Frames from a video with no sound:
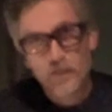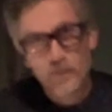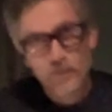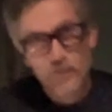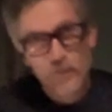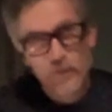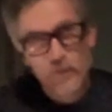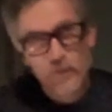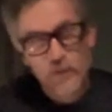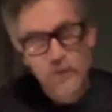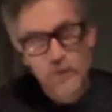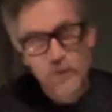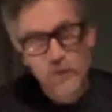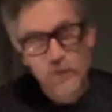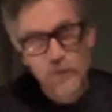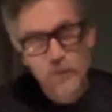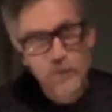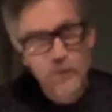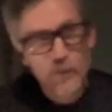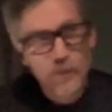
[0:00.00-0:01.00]
dude,
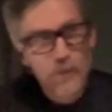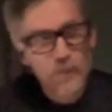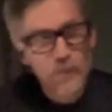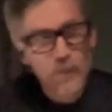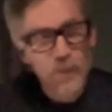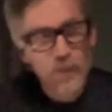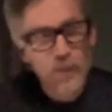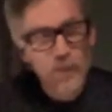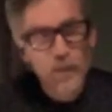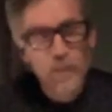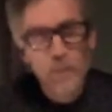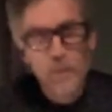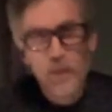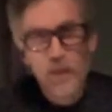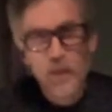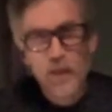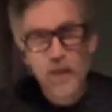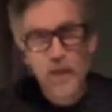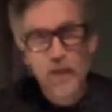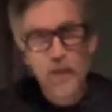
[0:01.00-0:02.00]
when I think
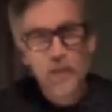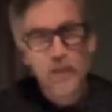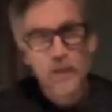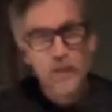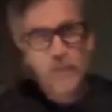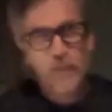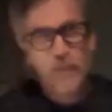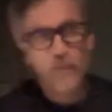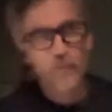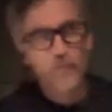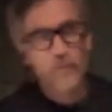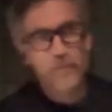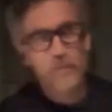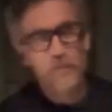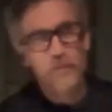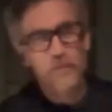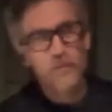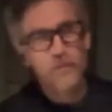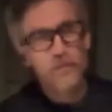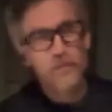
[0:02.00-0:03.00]
about it now, like it
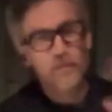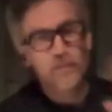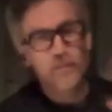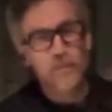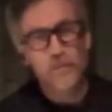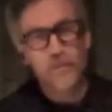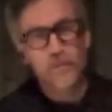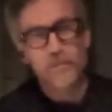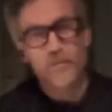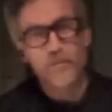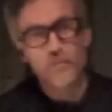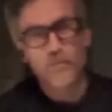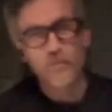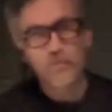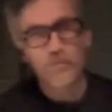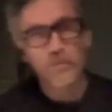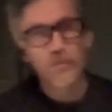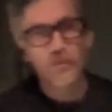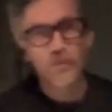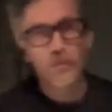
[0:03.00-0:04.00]
must have
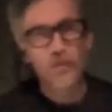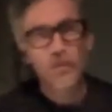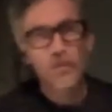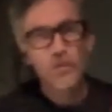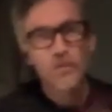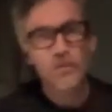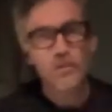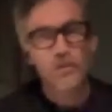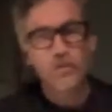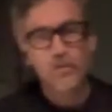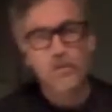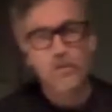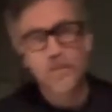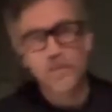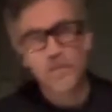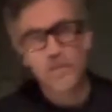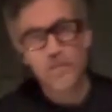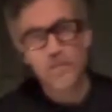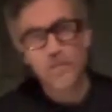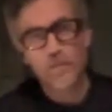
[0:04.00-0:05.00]
driven her so
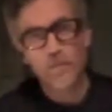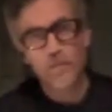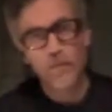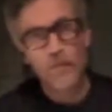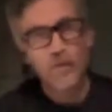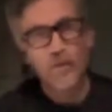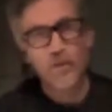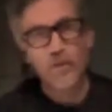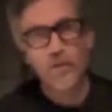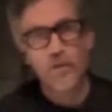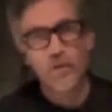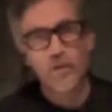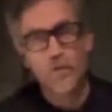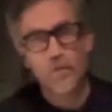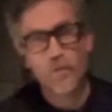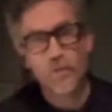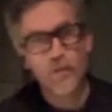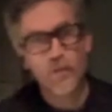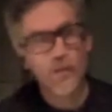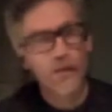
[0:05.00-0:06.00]
crazy. But without her, I
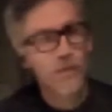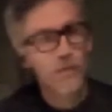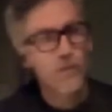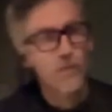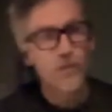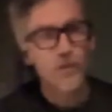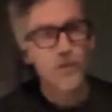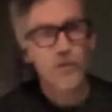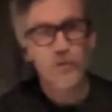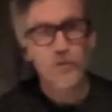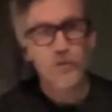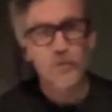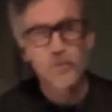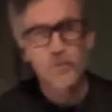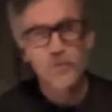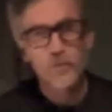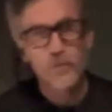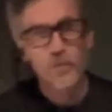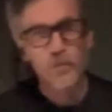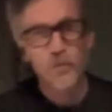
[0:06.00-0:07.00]
would never even
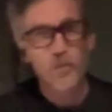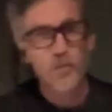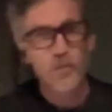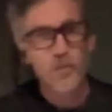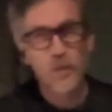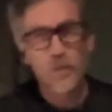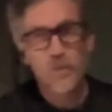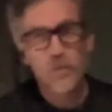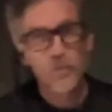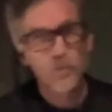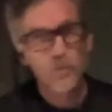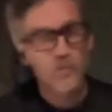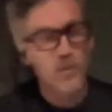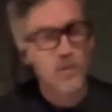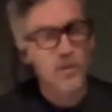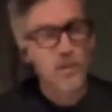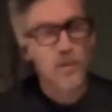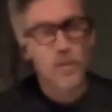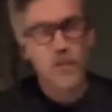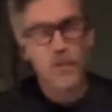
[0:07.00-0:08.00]
still be playing drums.
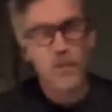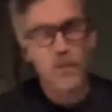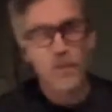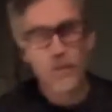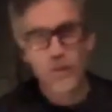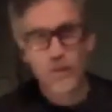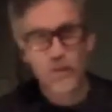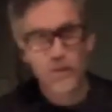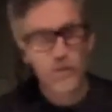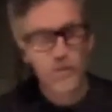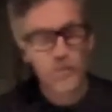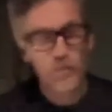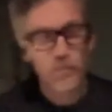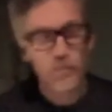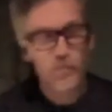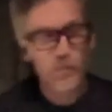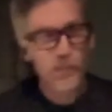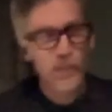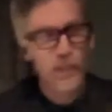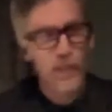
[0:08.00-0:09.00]
She let me just
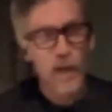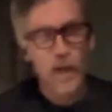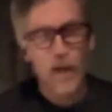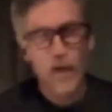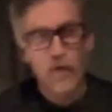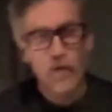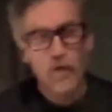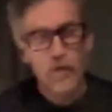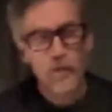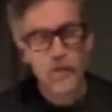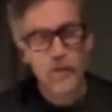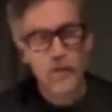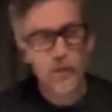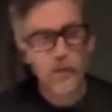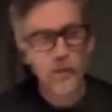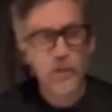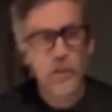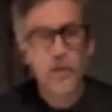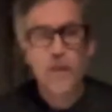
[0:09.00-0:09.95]
be loud and